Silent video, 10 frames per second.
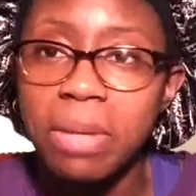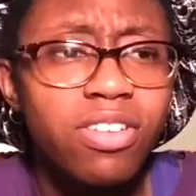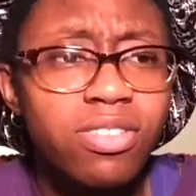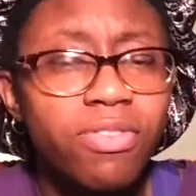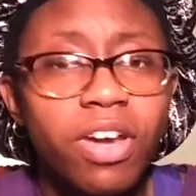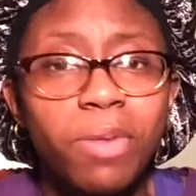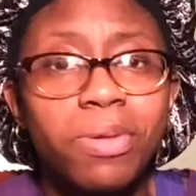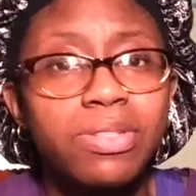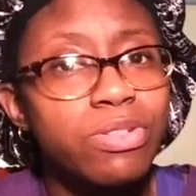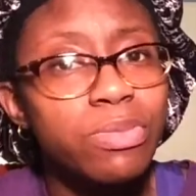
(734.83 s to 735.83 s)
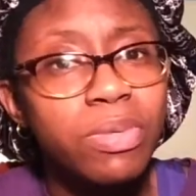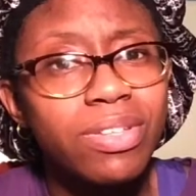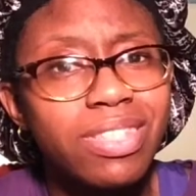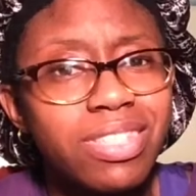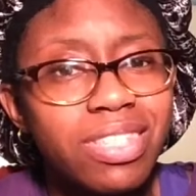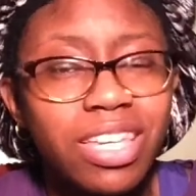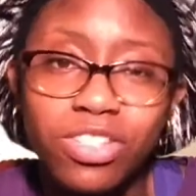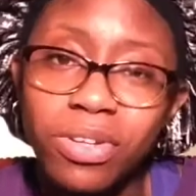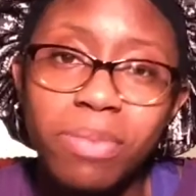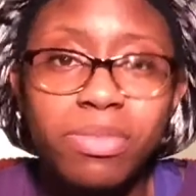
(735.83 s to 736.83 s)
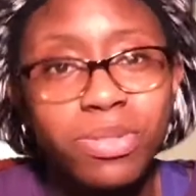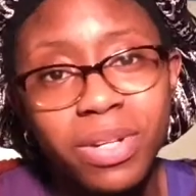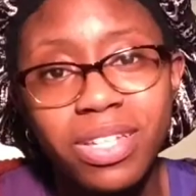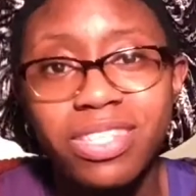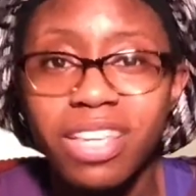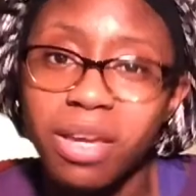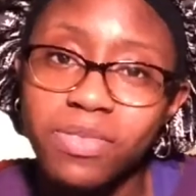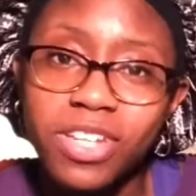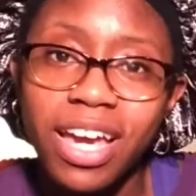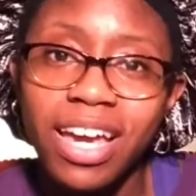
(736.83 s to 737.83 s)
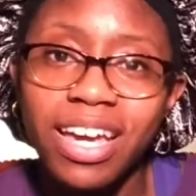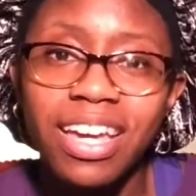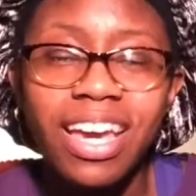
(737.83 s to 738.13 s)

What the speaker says: Also follow me on social media, Instagram, Twitter, Snapchat,